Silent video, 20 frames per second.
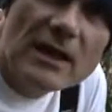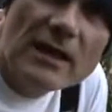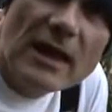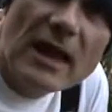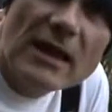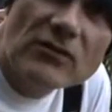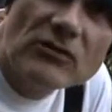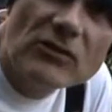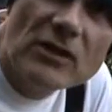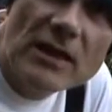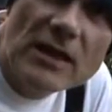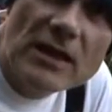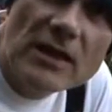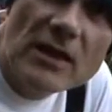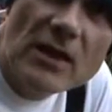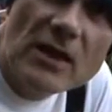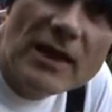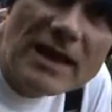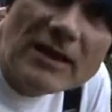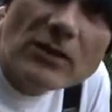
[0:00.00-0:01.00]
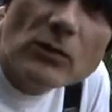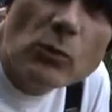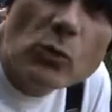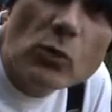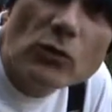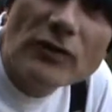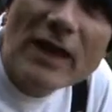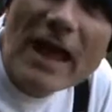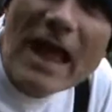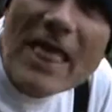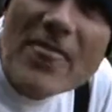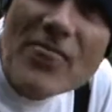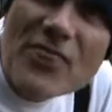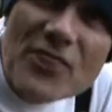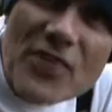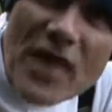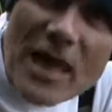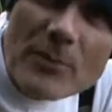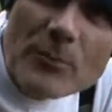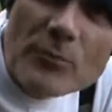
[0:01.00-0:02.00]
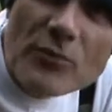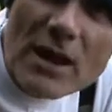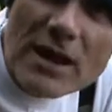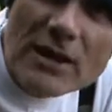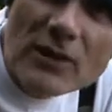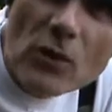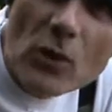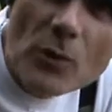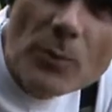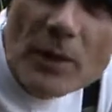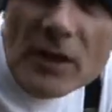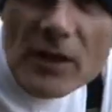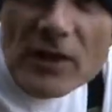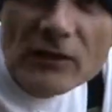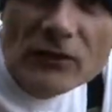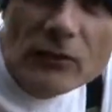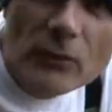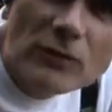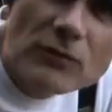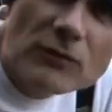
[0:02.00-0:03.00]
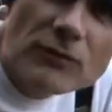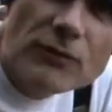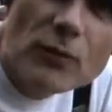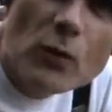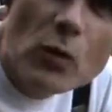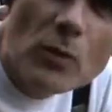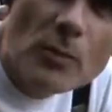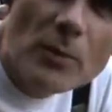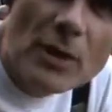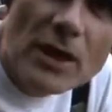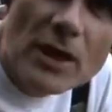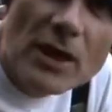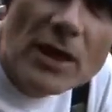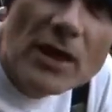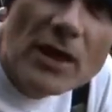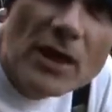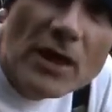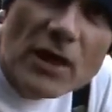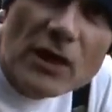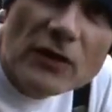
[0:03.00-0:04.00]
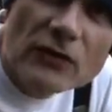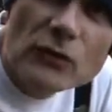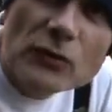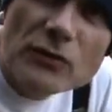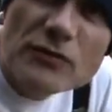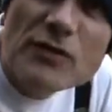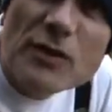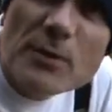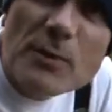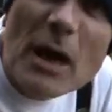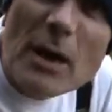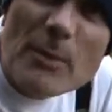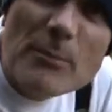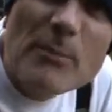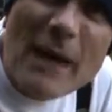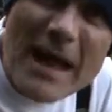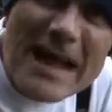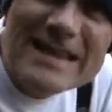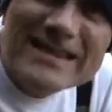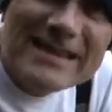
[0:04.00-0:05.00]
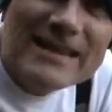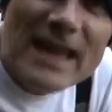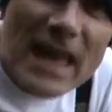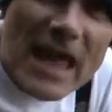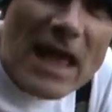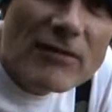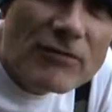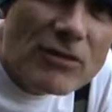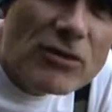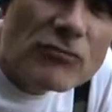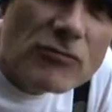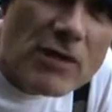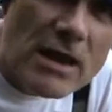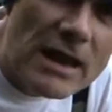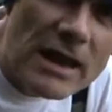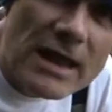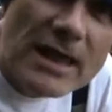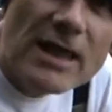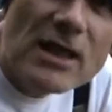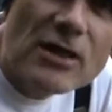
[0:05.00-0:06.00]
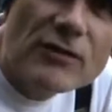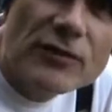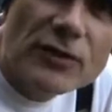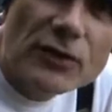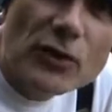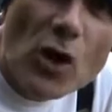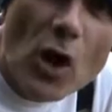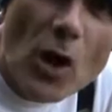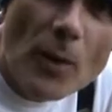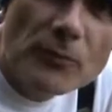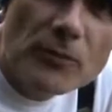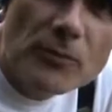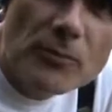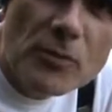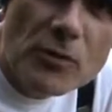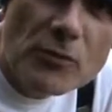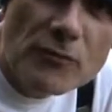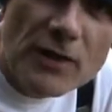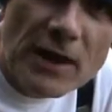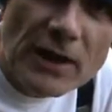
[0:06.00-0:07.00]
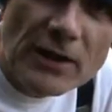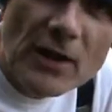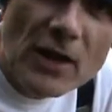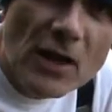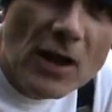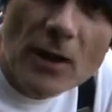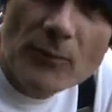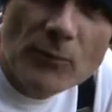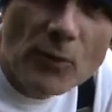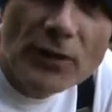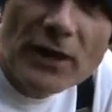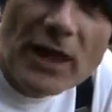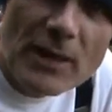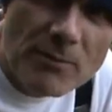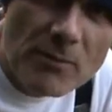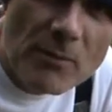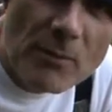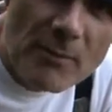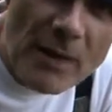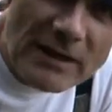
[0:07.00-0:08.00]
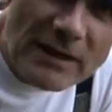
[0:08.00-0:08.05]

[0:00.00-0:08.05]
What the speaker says: it'll actually hit the water and then break up, so it'll form a sort of a baited area really for the carp to move in. I'm not keeping my